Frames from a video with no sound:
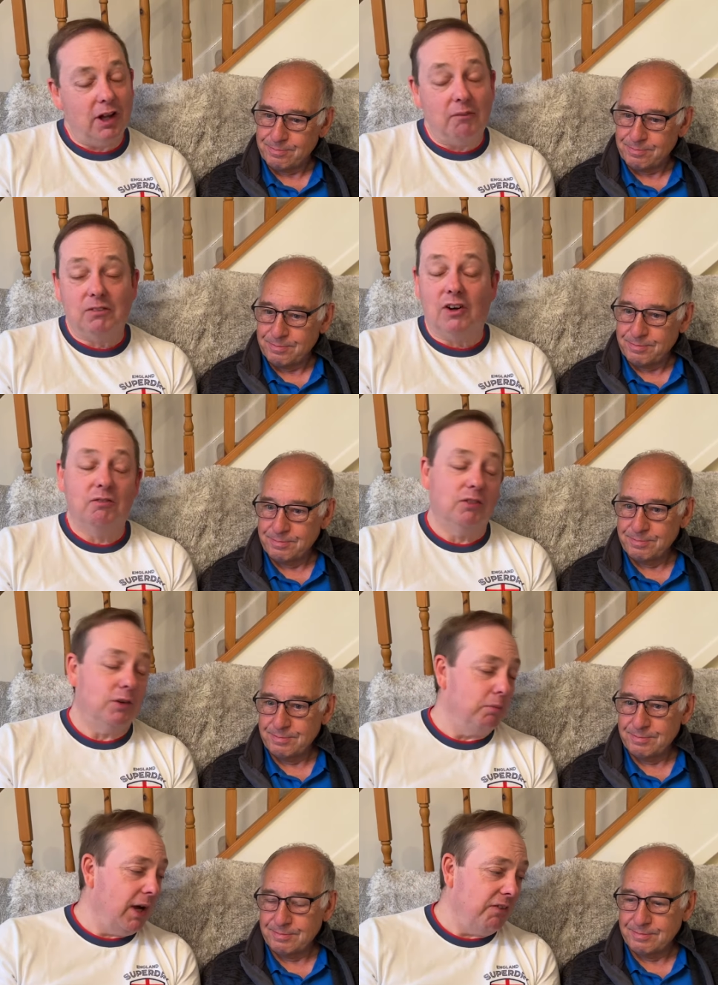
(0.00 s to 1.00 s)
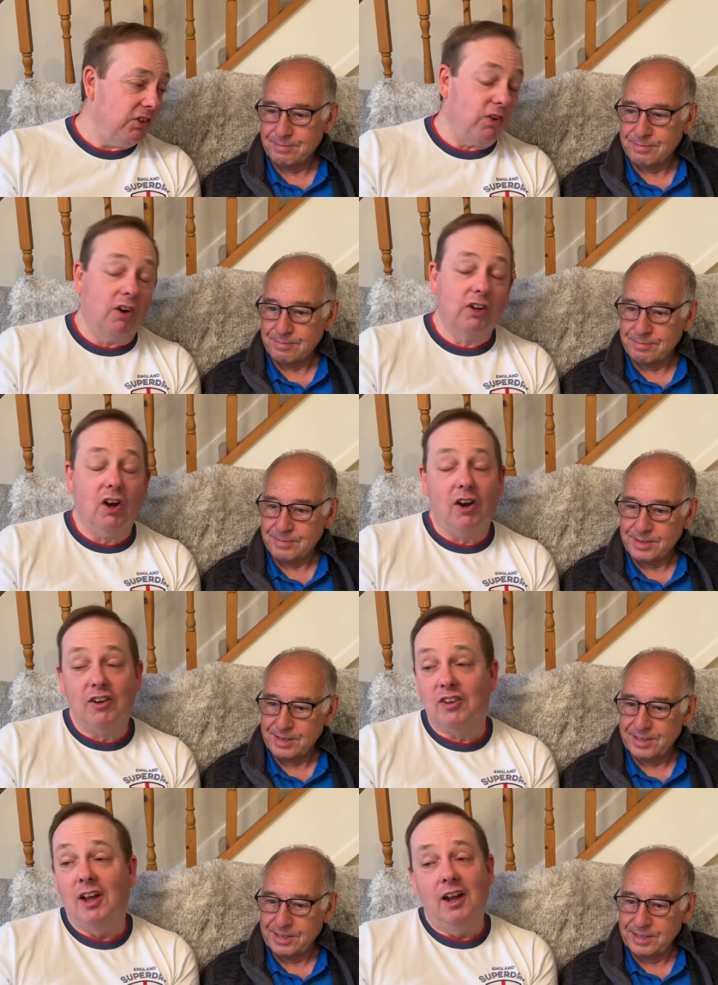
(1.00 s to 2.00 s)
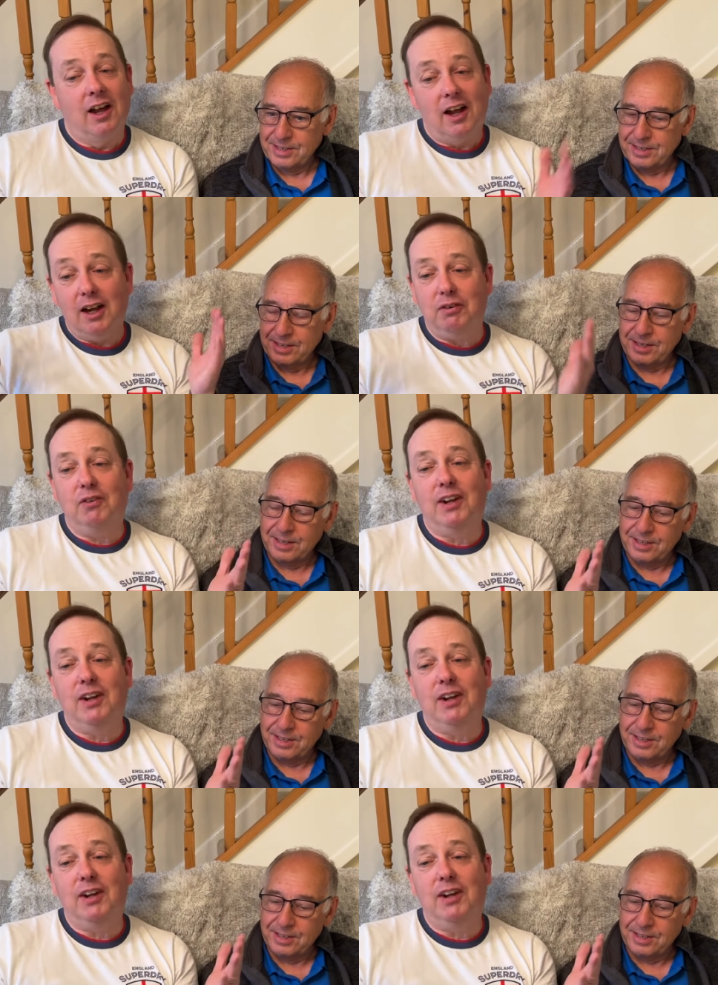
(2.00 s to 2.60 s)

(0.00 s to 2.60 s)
Speaker 1: that I've got mm. that made me smile. Guys, if you've